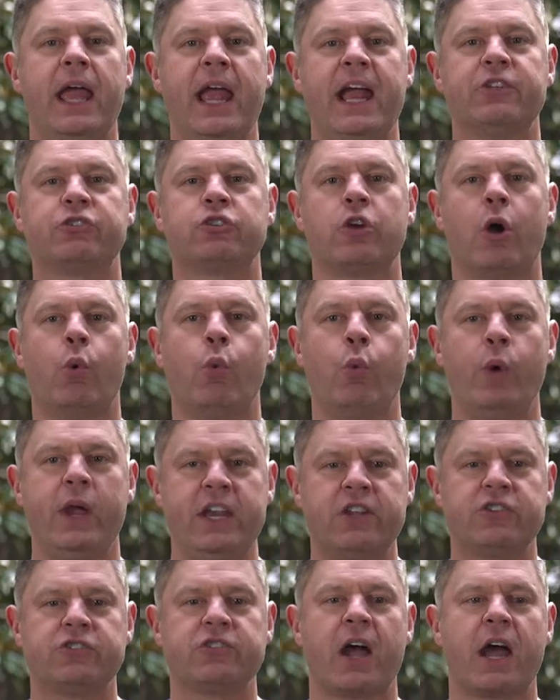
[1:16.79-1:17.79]
And so we
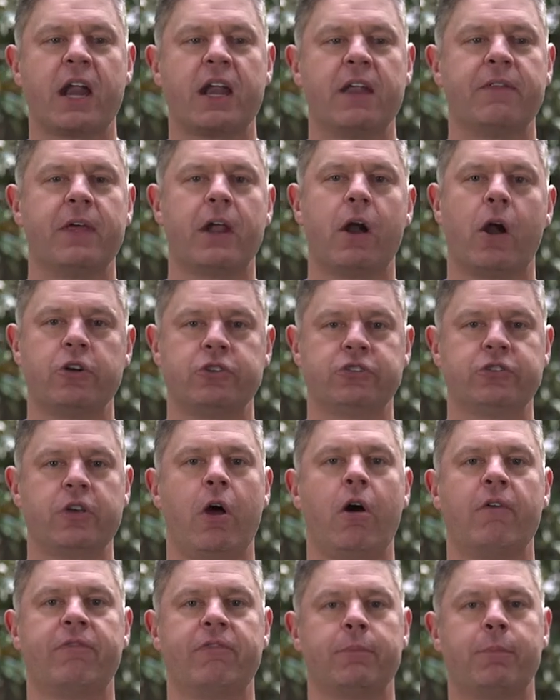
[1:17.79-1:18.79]
decided that
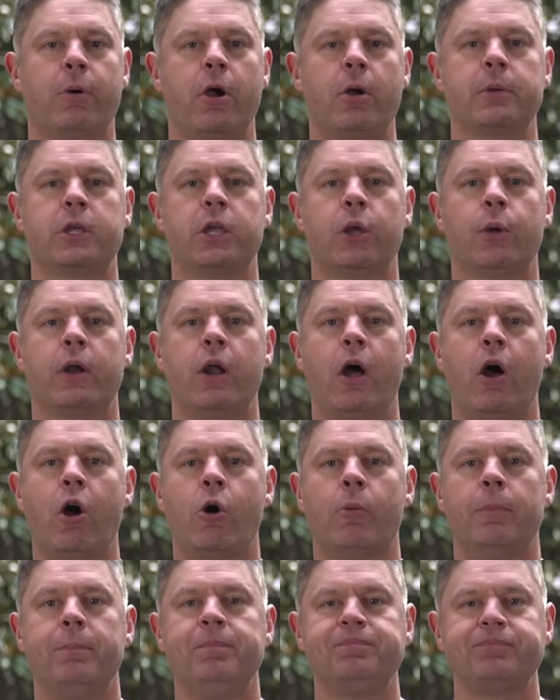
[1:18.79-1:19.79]
ourselves with barbecue at
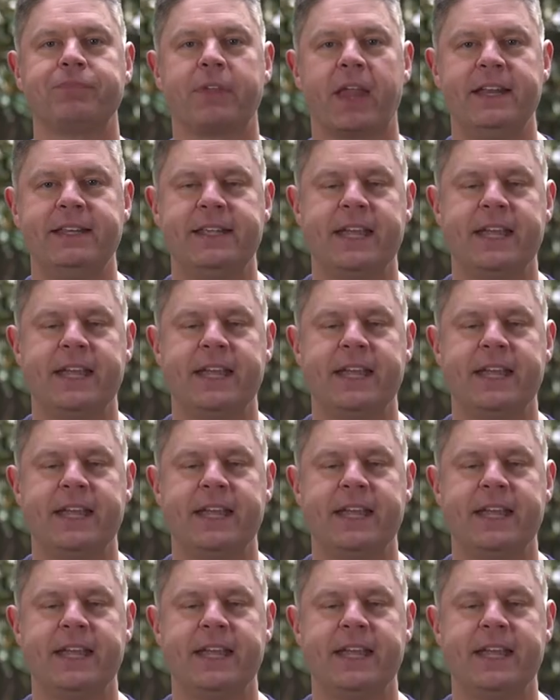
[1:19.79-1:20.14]
home and